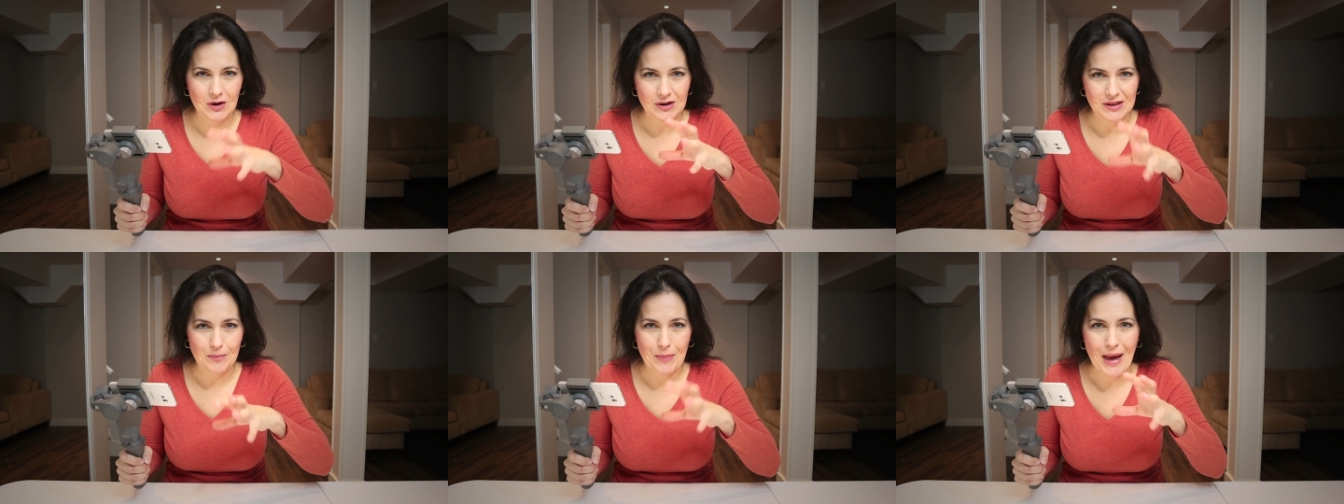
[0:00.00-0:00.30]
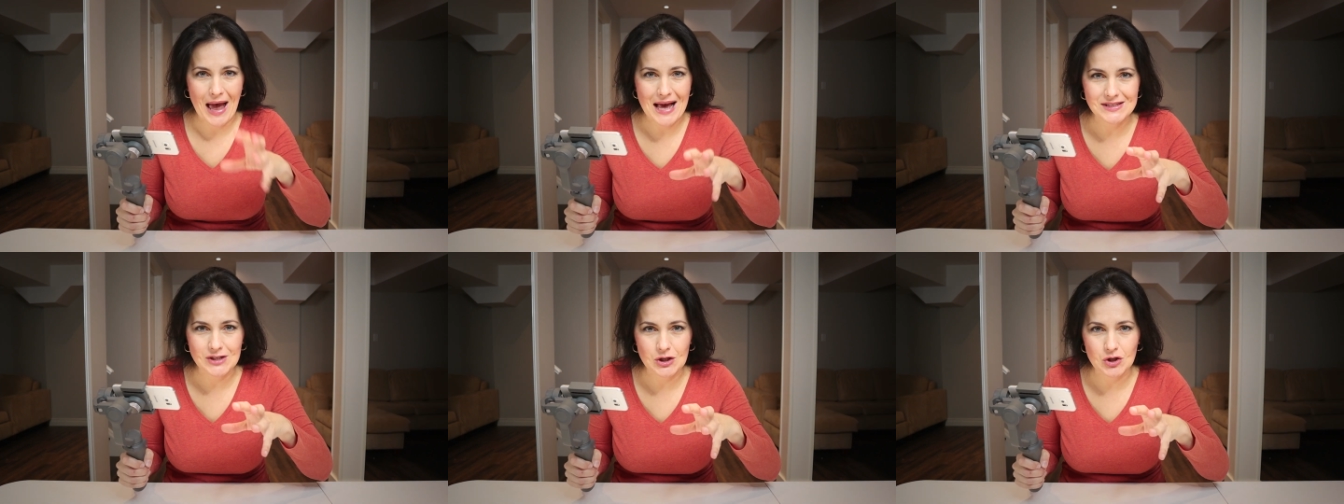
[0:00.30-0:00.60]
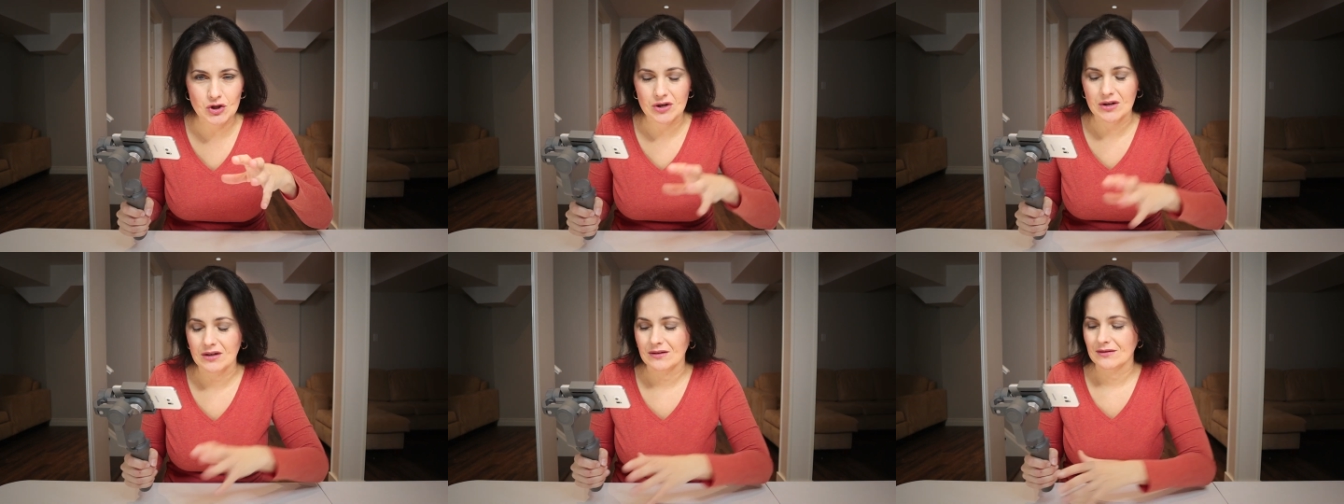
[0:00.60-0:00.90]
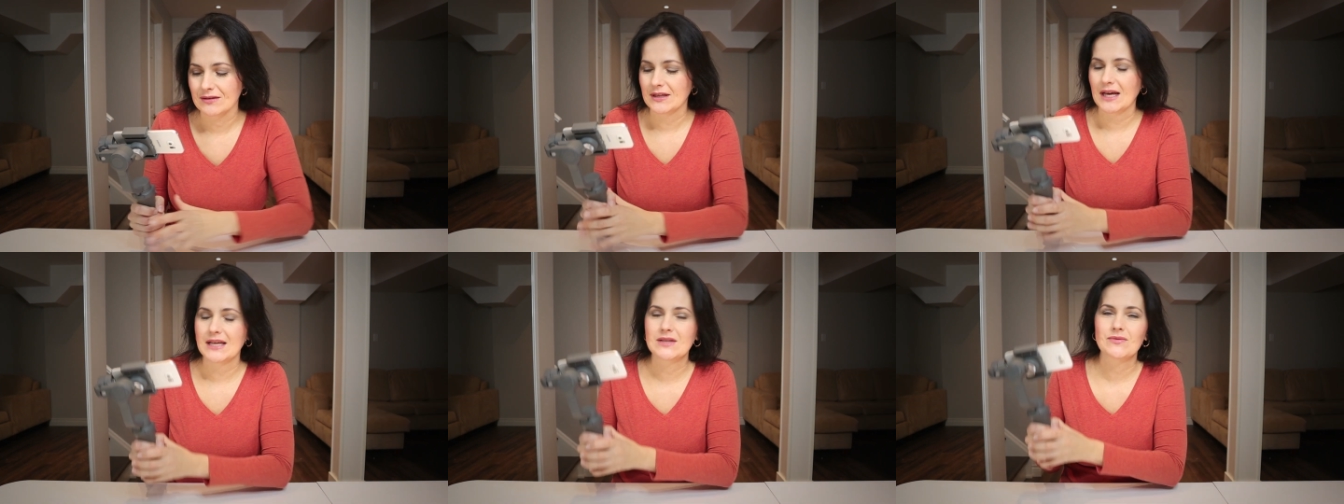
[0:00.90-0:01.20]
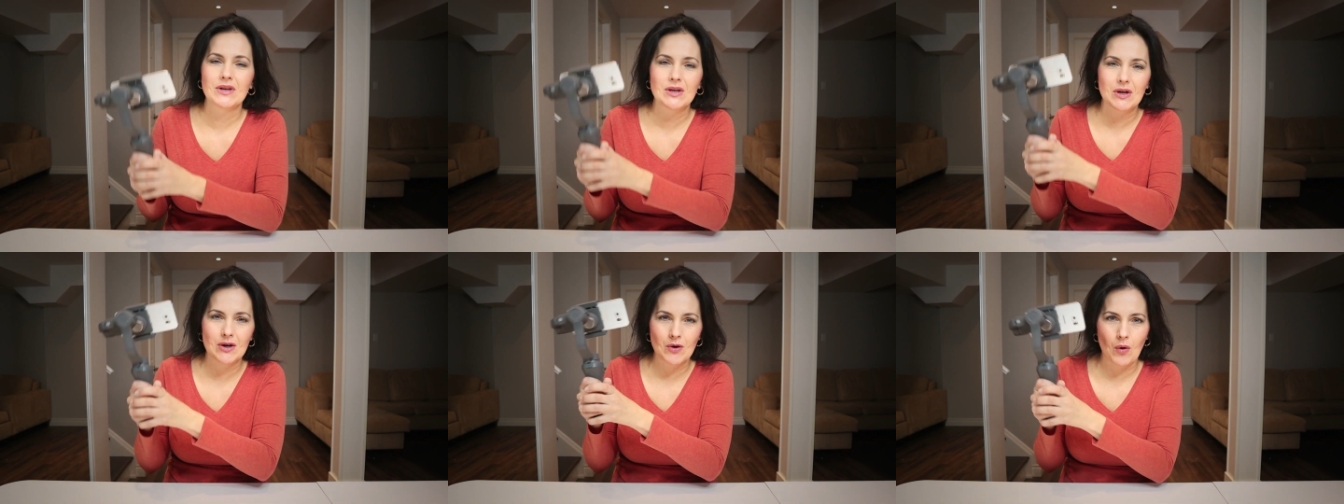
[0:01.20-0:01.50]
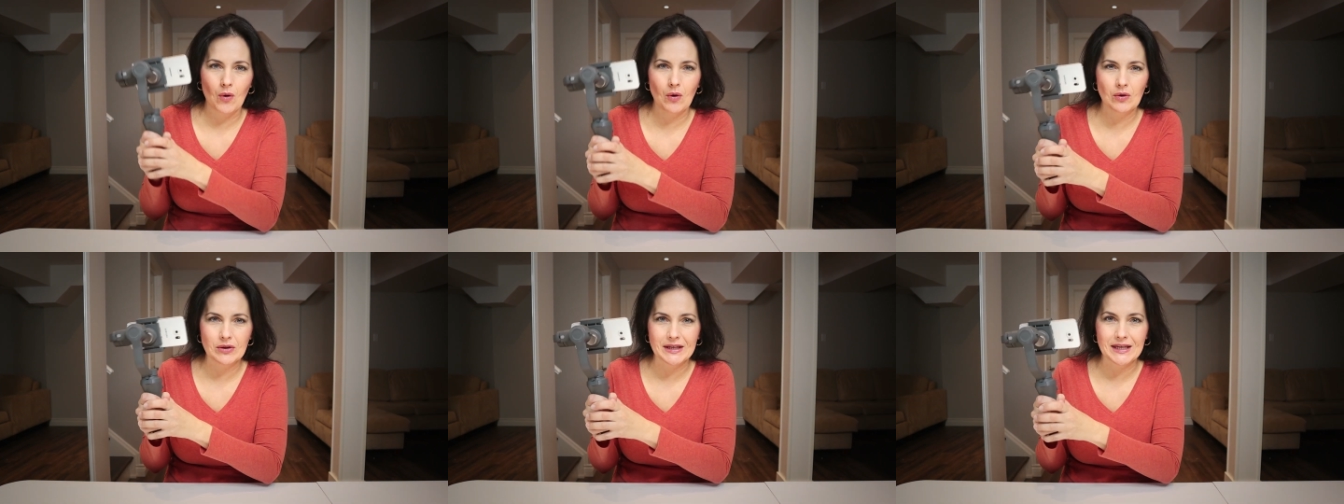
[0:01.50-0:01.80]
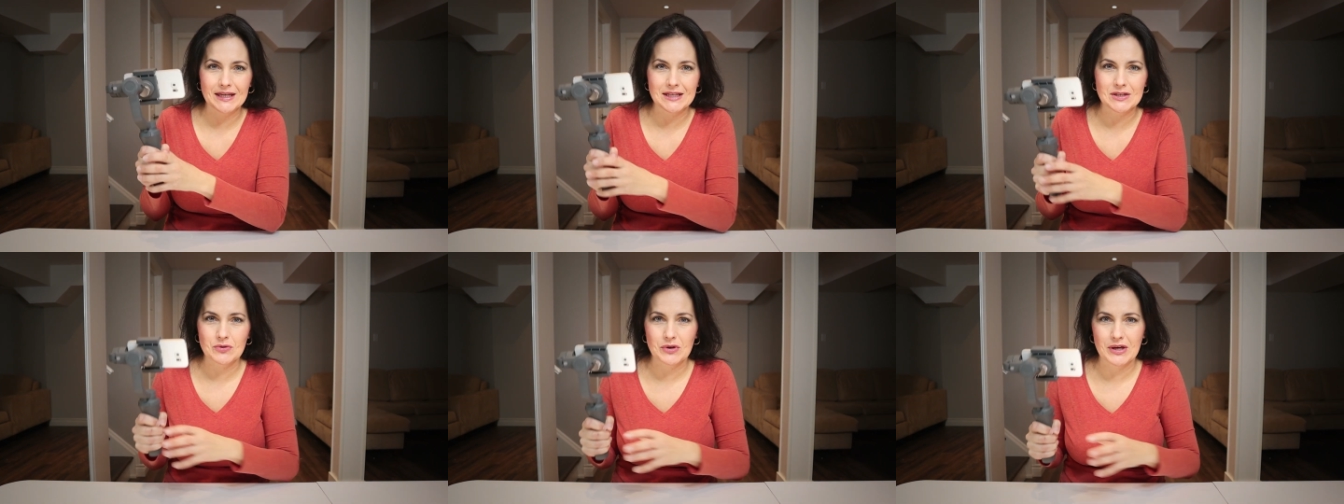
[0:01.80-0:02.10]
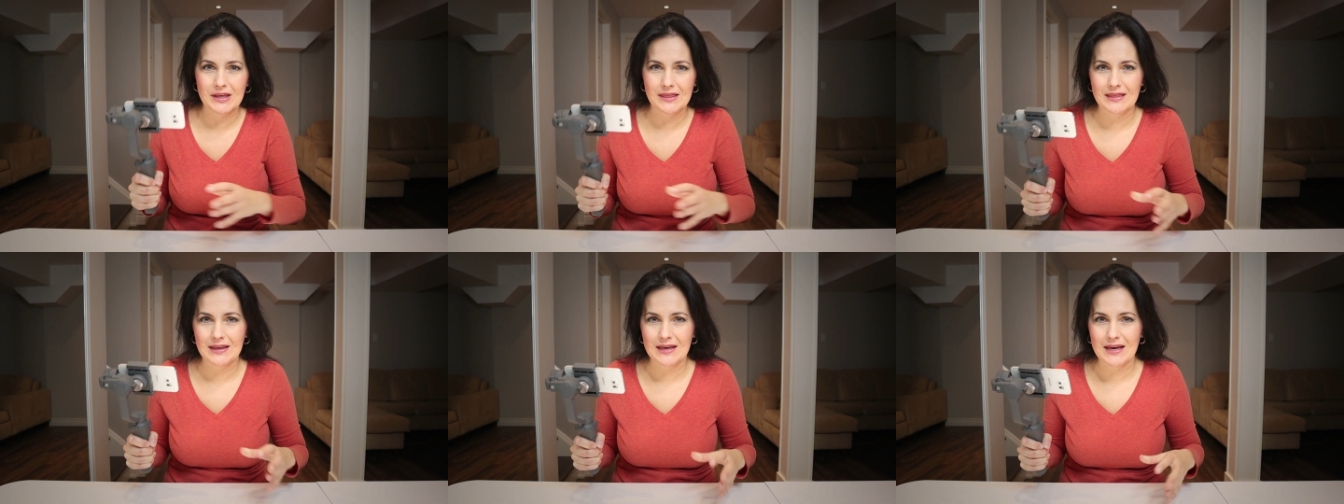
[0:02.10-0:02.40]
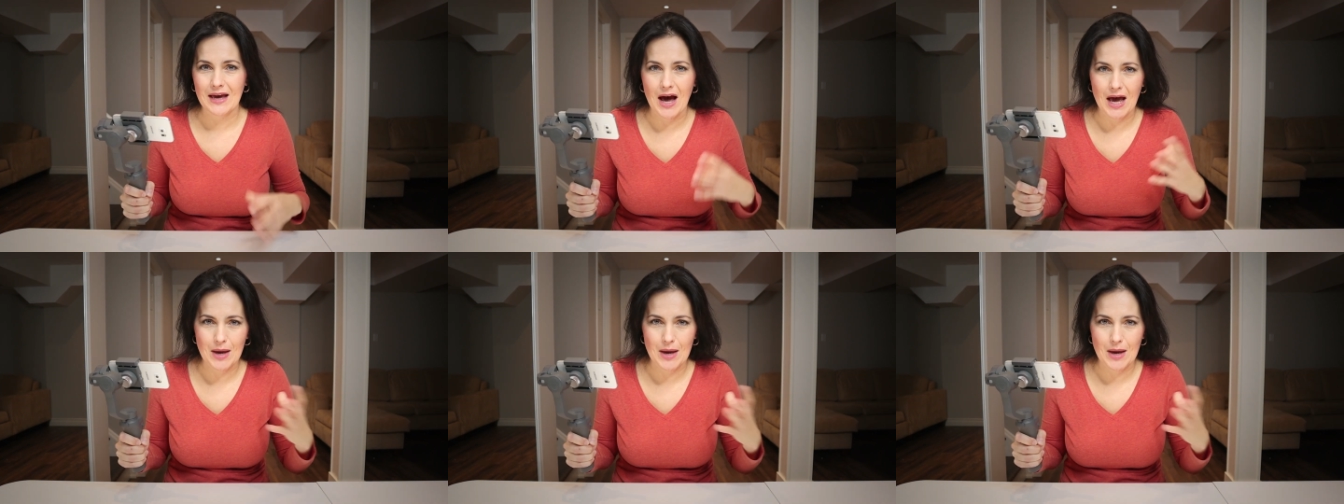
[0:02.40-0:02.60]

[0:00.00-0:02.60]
you're the passenger. That's when you're holding and doing the